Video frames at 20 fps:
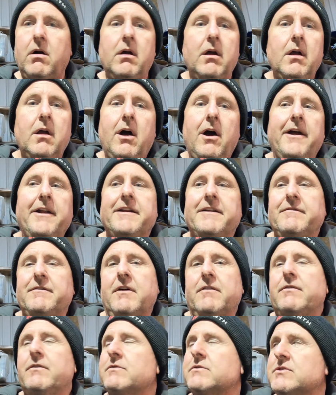I don't even
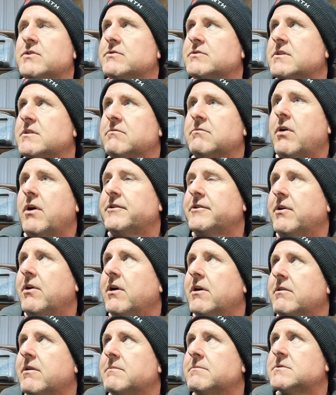know if he was using the right
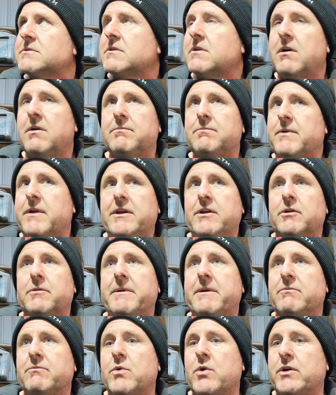diagrams. He could have
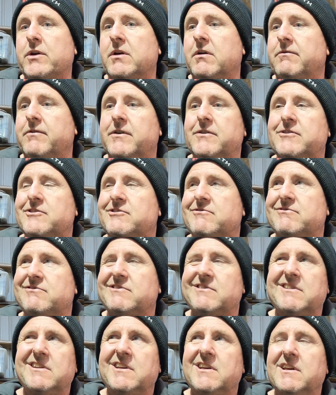been working off the
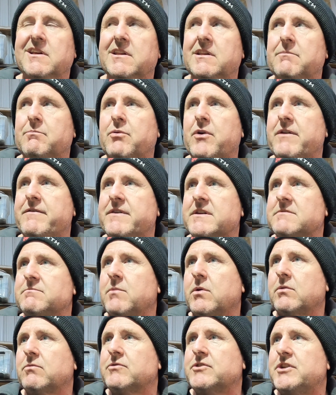previous
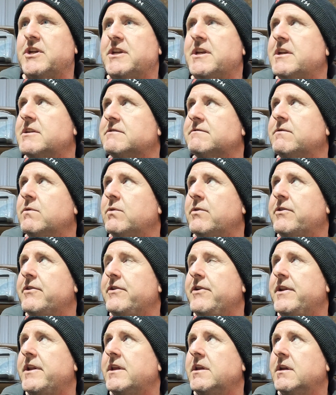model
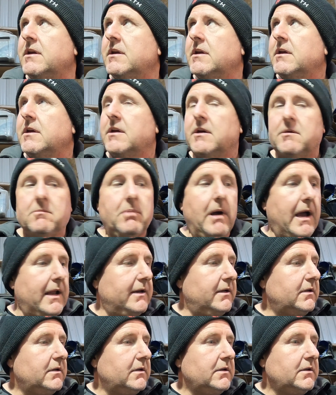GS430,
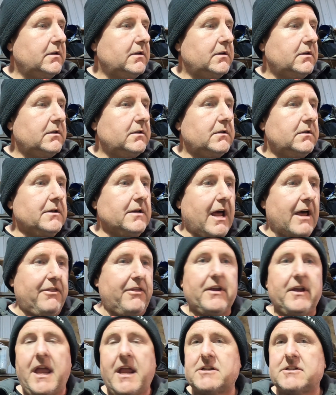but
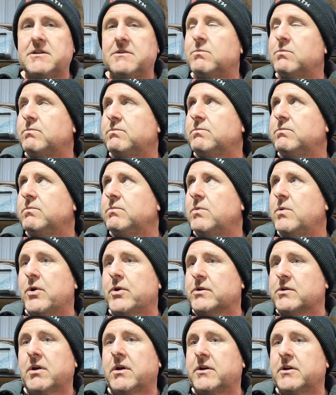nothing actually
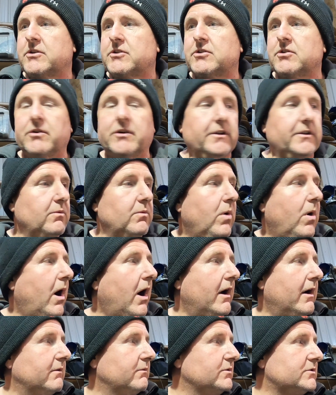worked like it should, and the
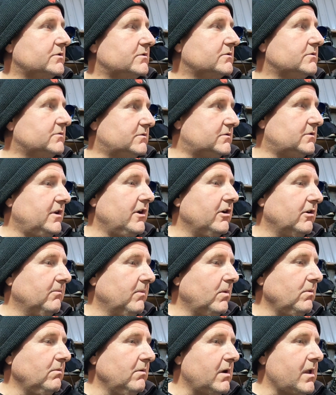wiring was
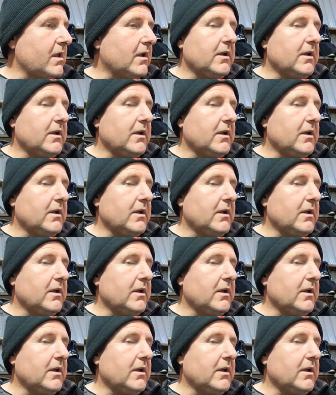terrible.